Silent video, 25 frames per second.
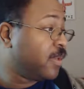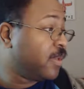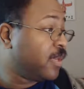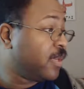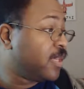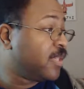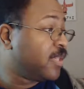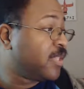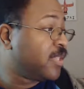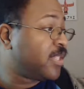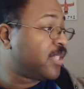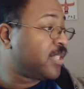
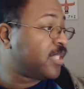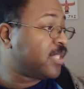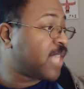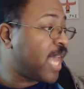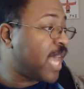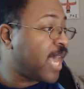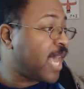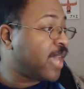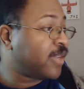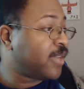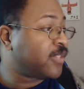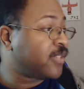
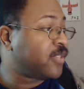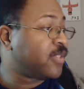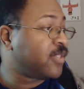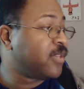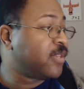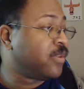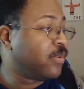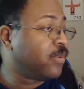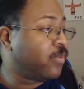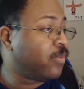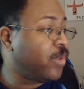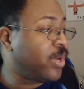Sacks,
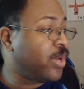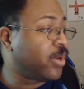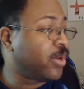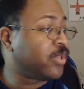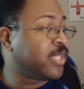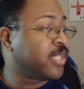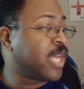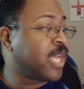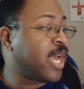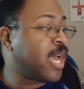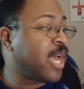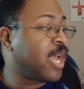we are
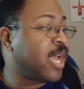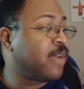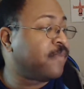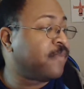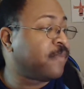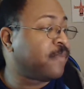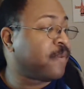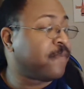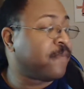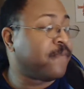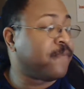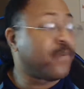tied
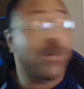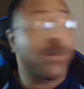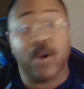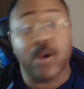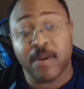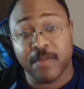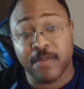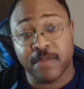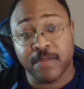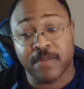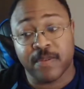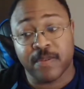for
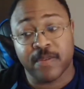fourth.